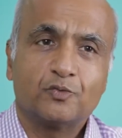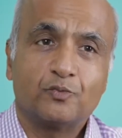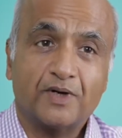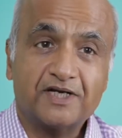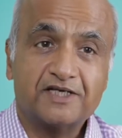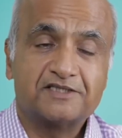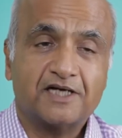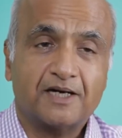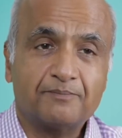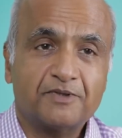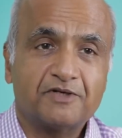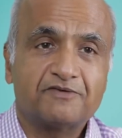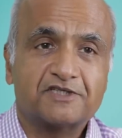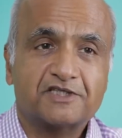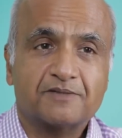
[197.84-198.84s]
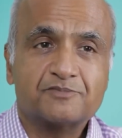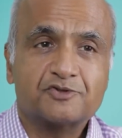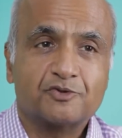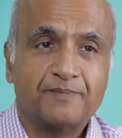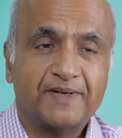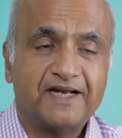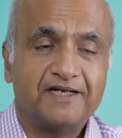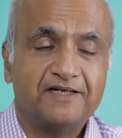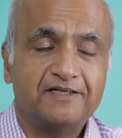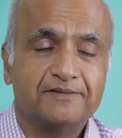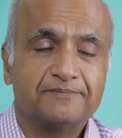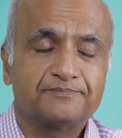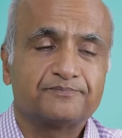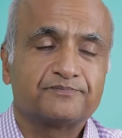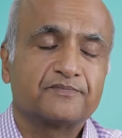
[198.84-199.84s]
One example which comes to mind
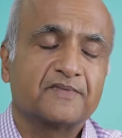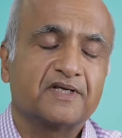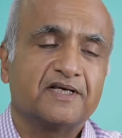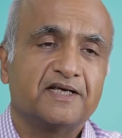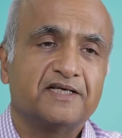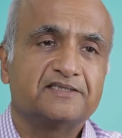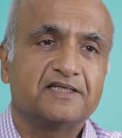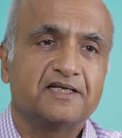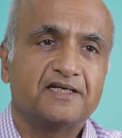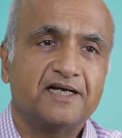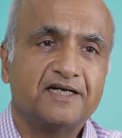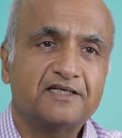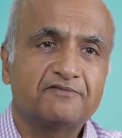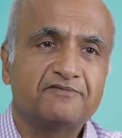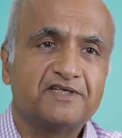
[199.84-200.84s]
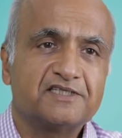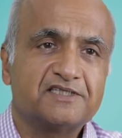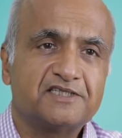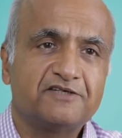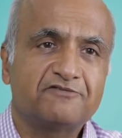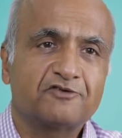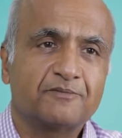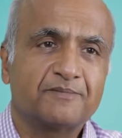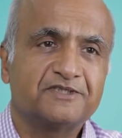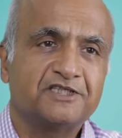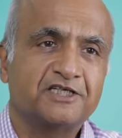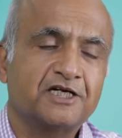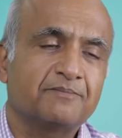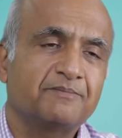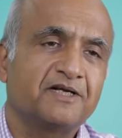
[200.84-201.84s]
is a letter we received from a
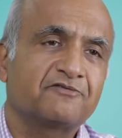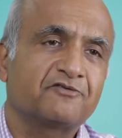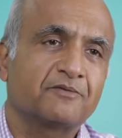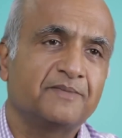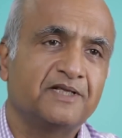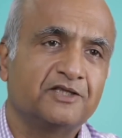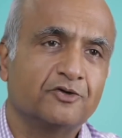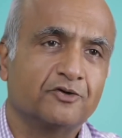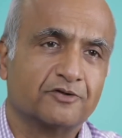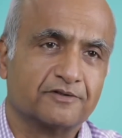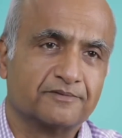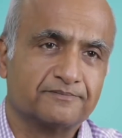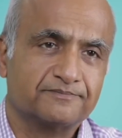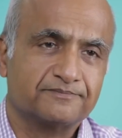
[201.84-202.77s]
gentleman from Indore.